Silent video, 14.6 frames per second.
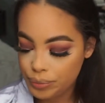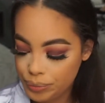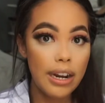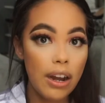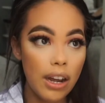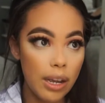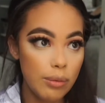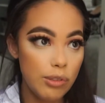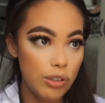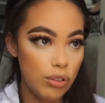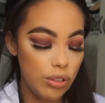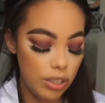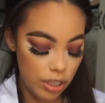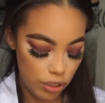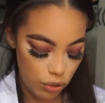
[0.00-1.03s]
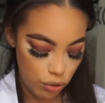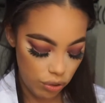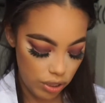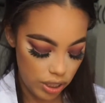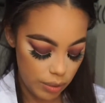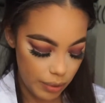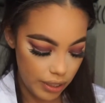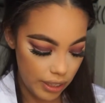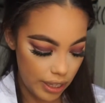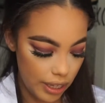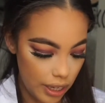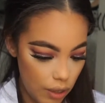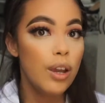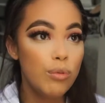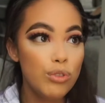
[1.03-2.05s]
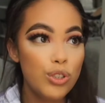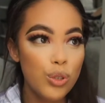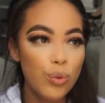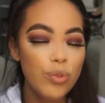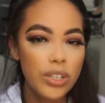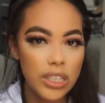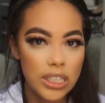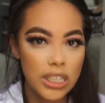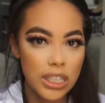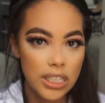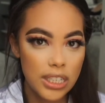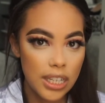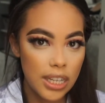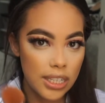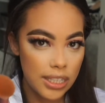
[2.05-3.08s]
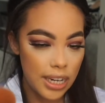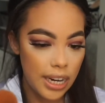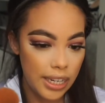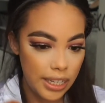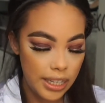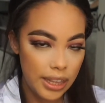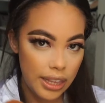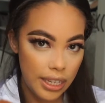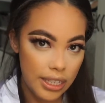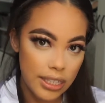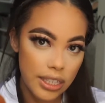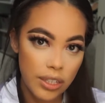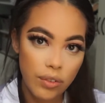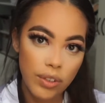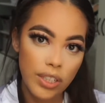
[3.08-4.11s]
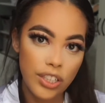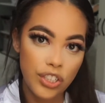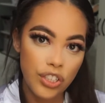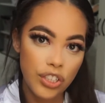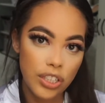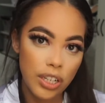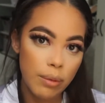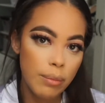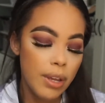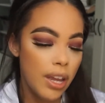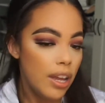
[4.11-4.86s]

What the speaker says: Now, I absolutely adore this book. Like, it was so realistic to the tiny things in a relationship